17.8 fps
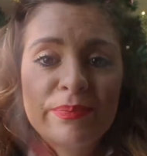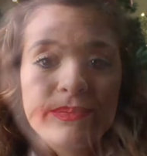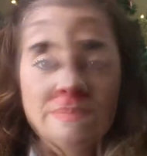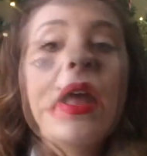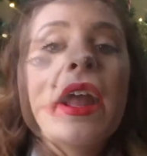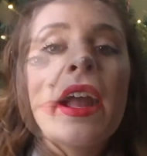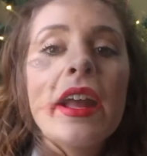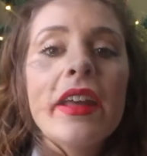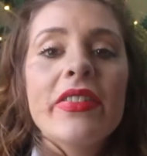
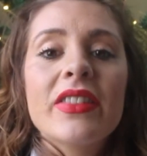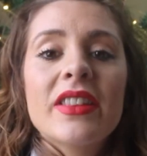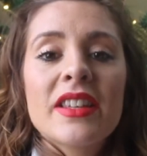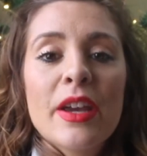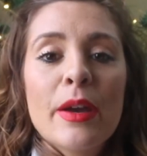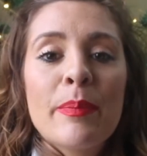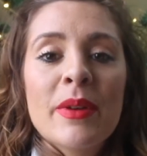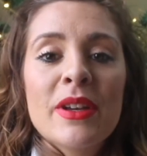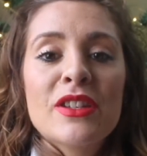My eighth
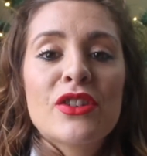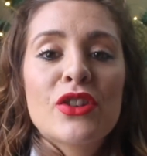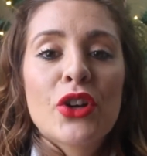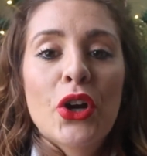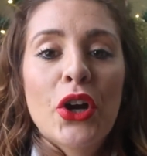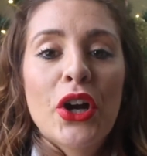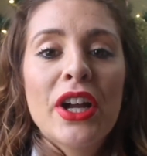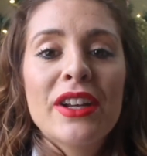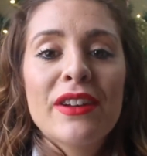tip is to
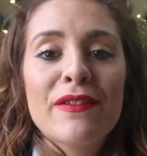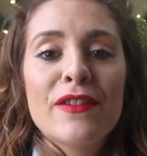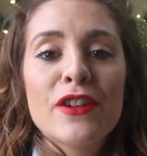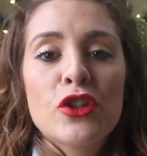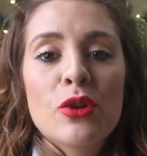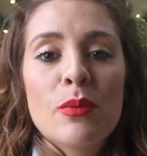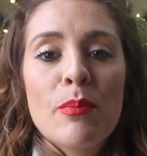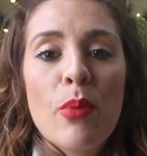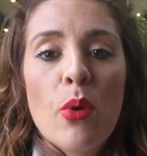create a
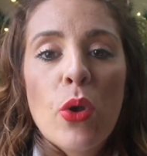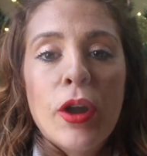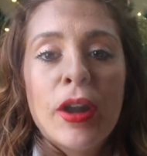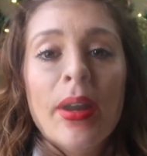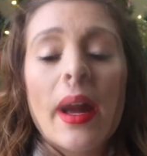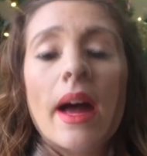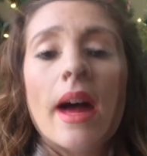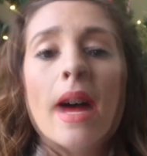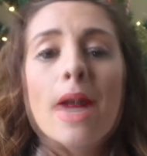vision board.